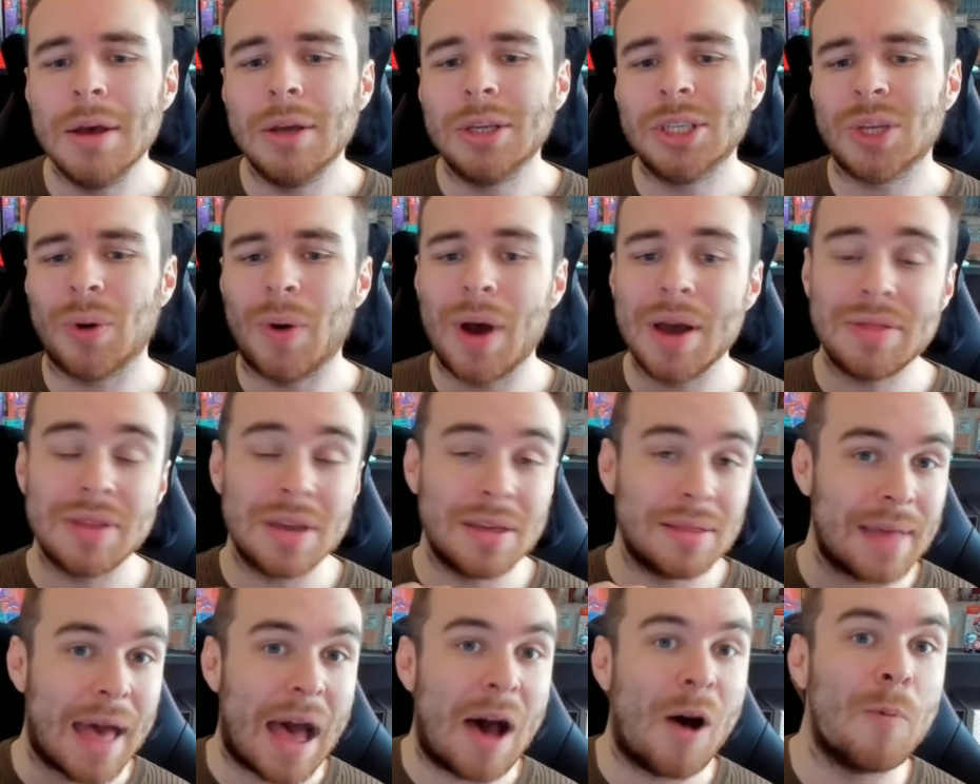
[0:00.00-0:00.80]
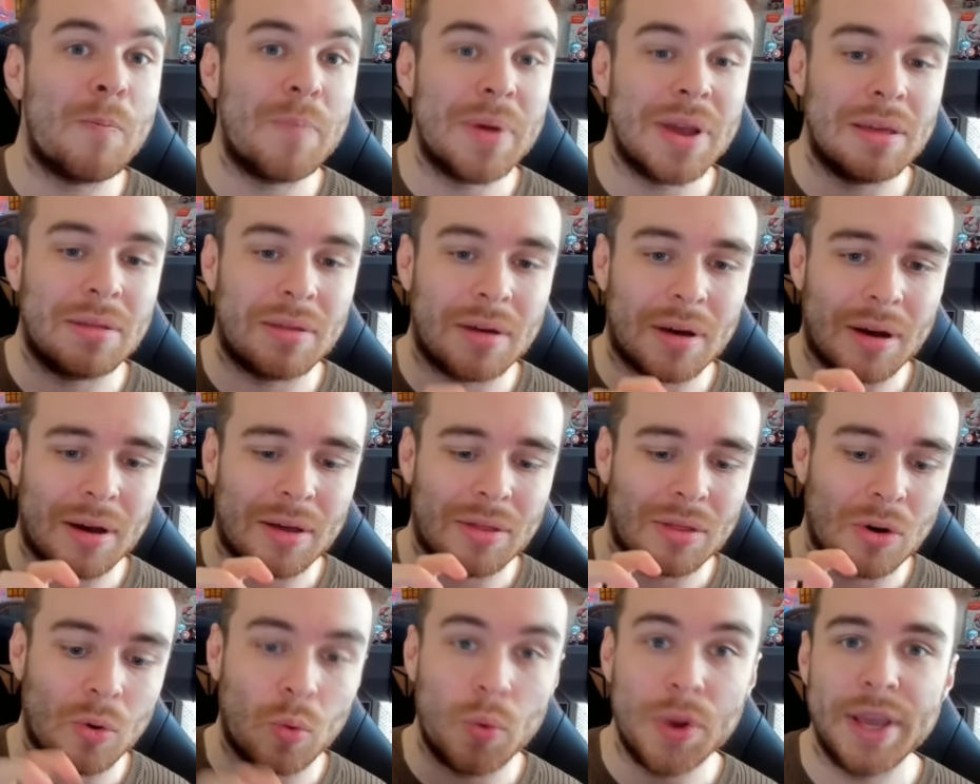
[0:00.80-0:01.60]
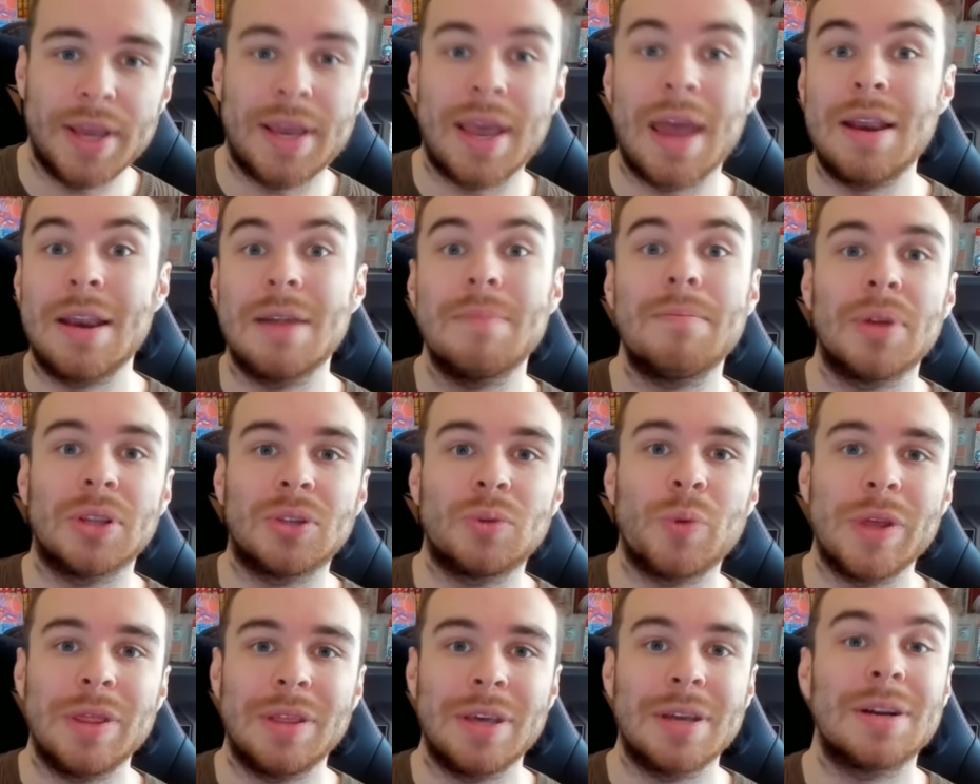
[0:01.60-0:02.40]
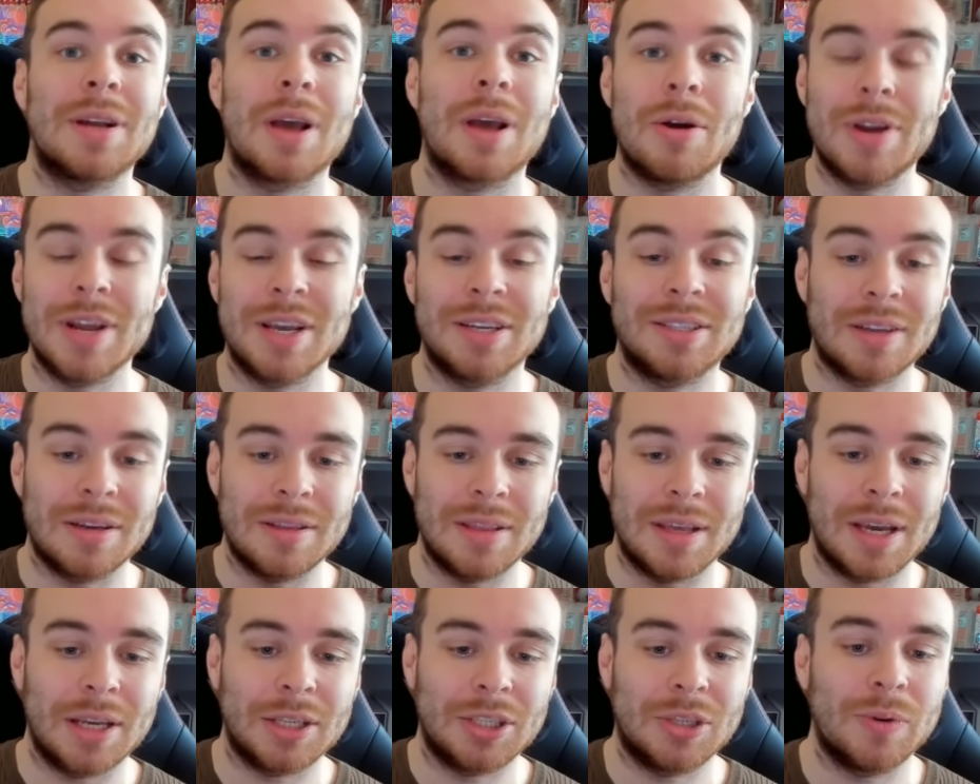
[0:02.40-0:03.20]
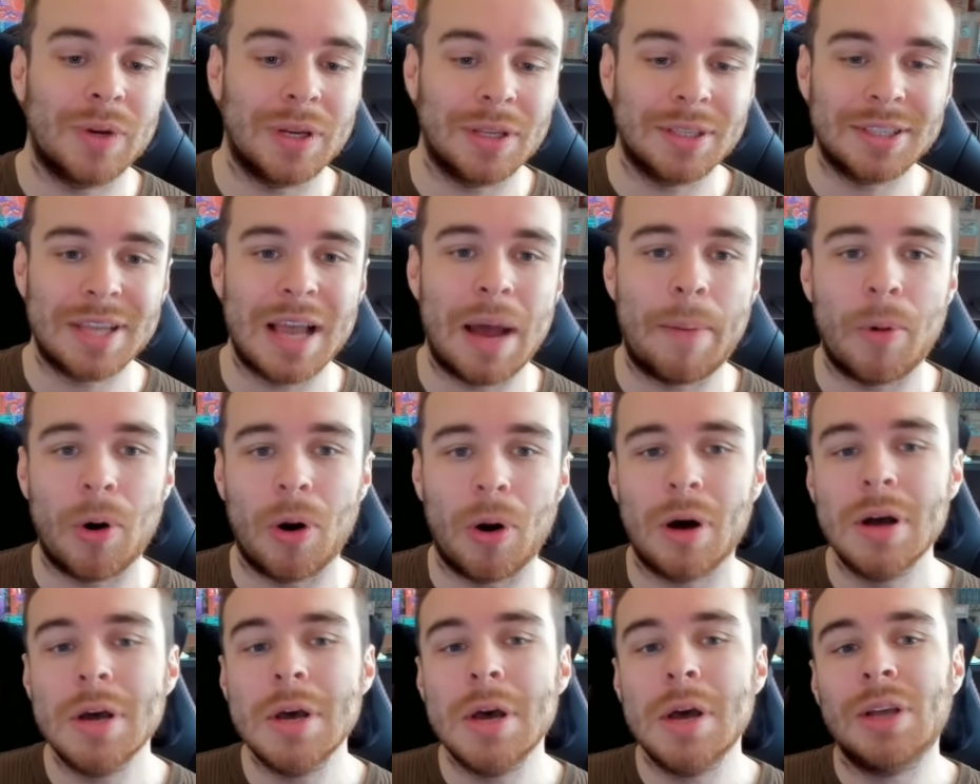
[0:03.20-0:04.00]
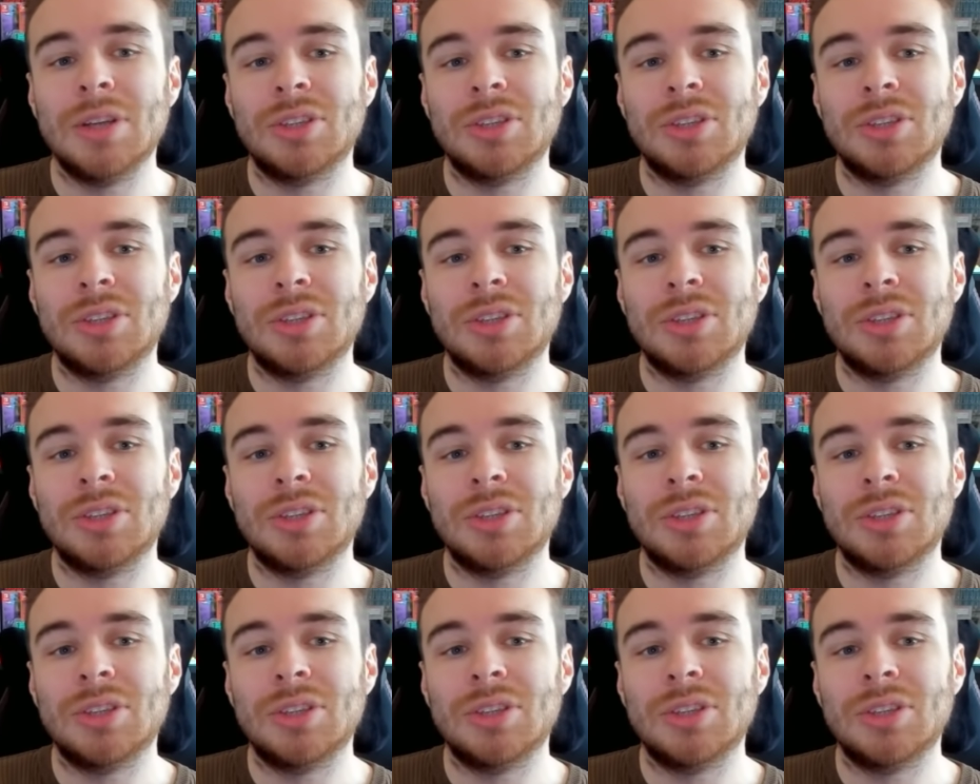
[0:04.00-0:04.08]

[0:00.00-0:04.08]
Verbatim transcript: So I think that'll be the, the weekend in between the Indigo Disc and the Hisuian Samurott.